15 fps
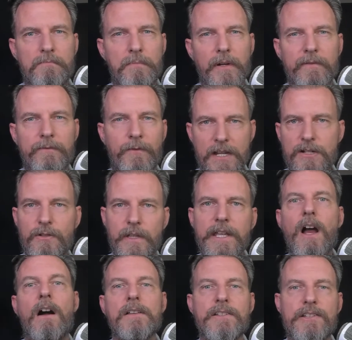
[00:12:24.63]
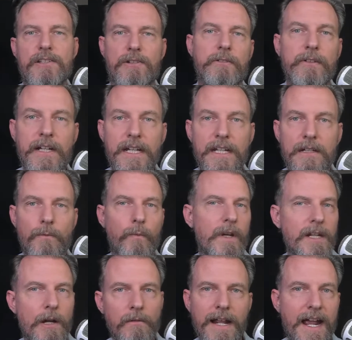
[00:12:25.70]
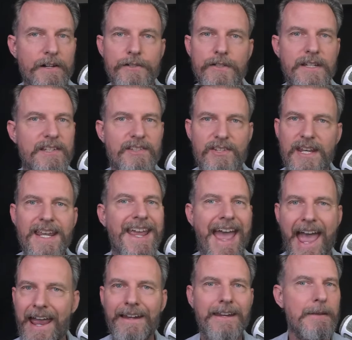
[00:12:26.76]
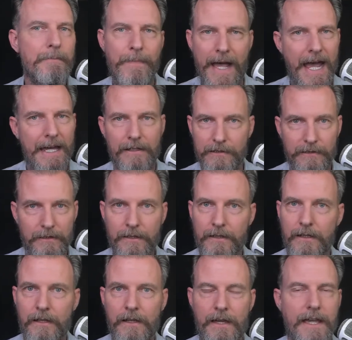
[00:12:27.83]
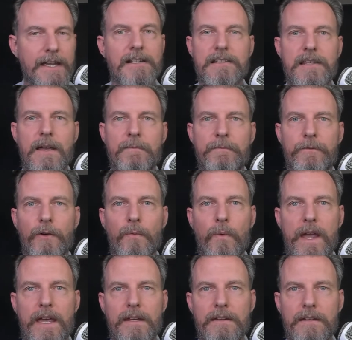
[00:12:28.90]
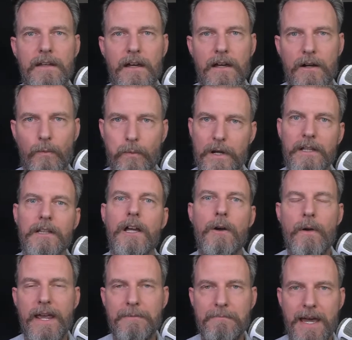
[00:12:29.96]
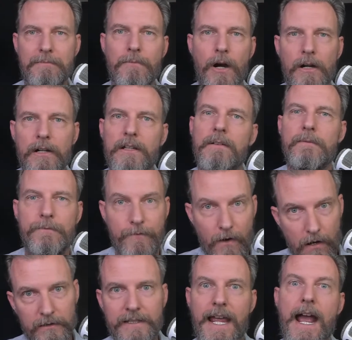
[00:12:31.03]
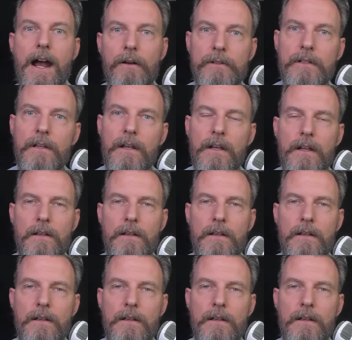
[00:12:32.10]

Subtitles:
But visually on screen, we don't actually see any battle, except for when Willow and Madmartigan fall down